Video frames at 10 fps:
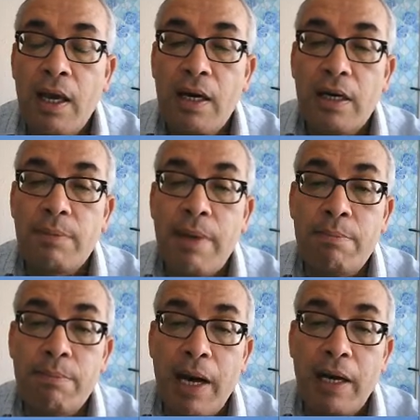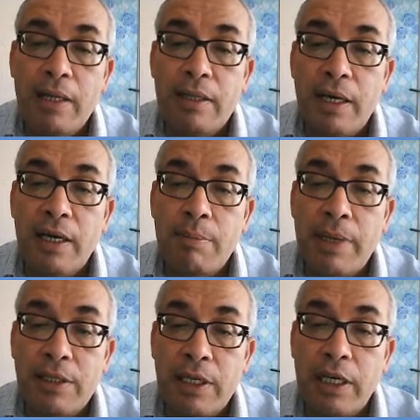Remember, the
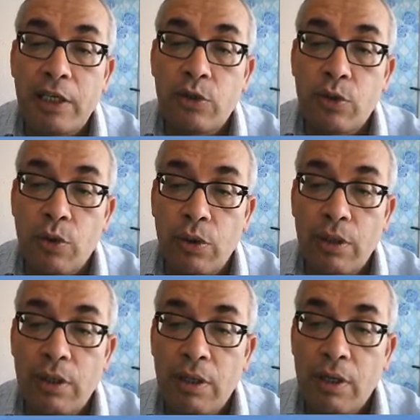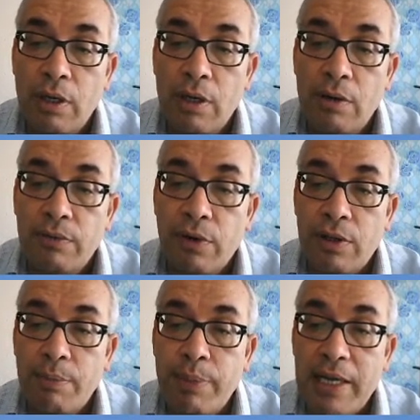grammatical rule for the
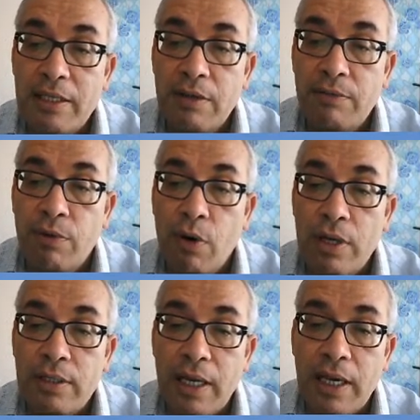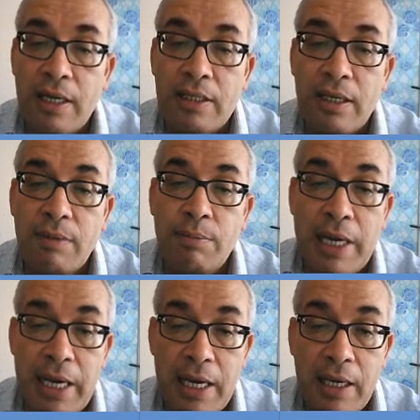passive voice is
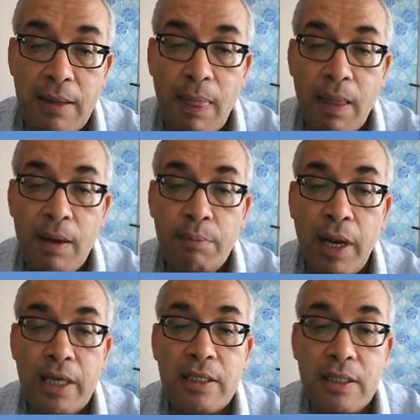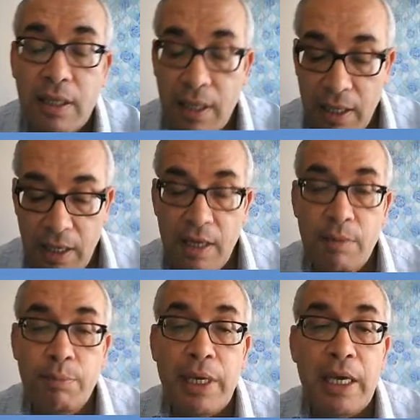be plus
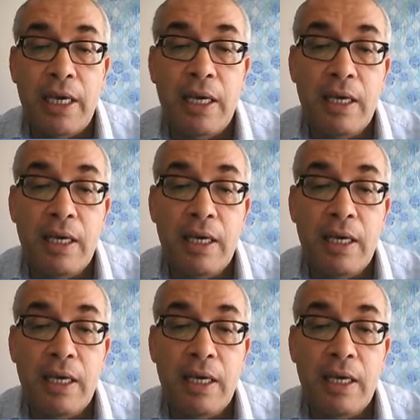PP.